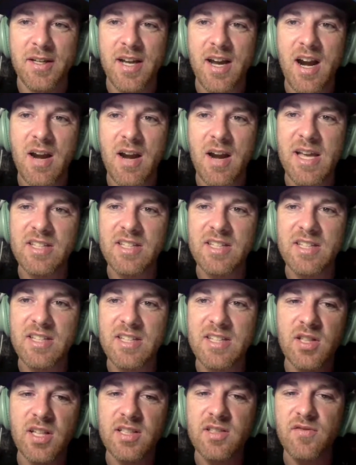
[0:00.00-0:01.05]
All right, man. So
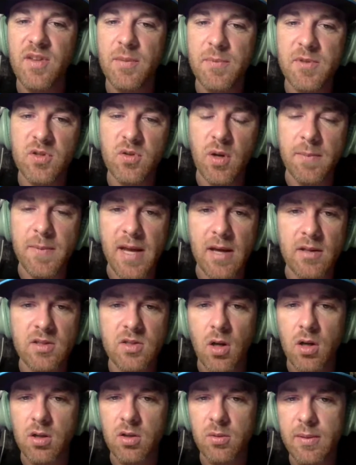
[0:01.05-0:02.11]
let's flip the script down.
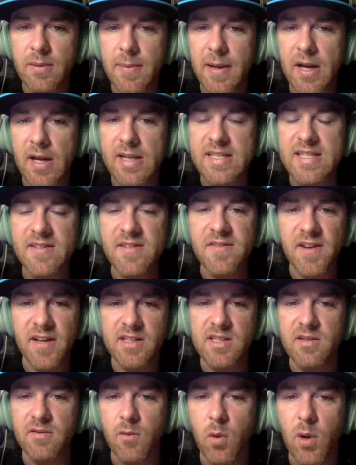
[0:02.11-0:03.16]
Let's talk a little bit about a
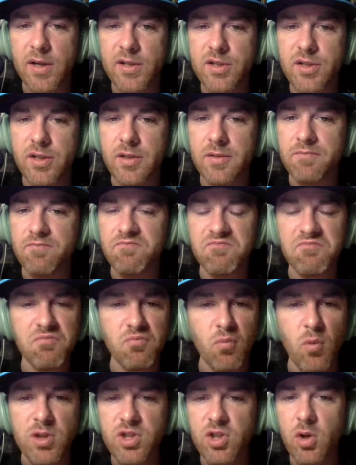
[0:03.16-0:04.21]
defensive question.
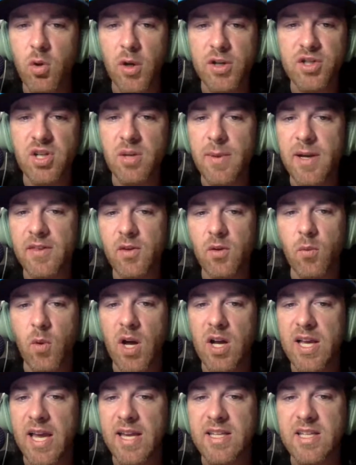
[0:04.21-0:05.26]
What's your question about the
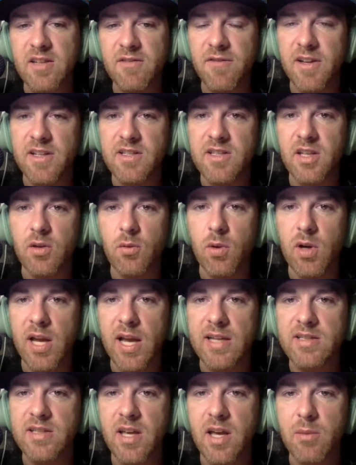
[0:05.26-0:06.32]
Wildcat defense that you want
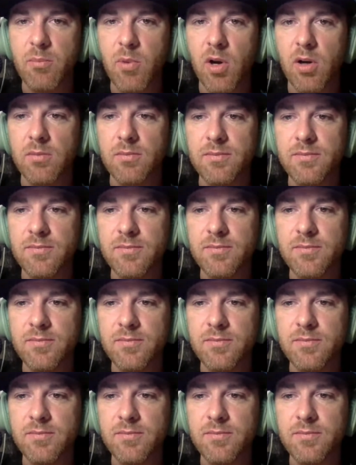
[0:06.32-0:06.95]
to ask the 8 Ball?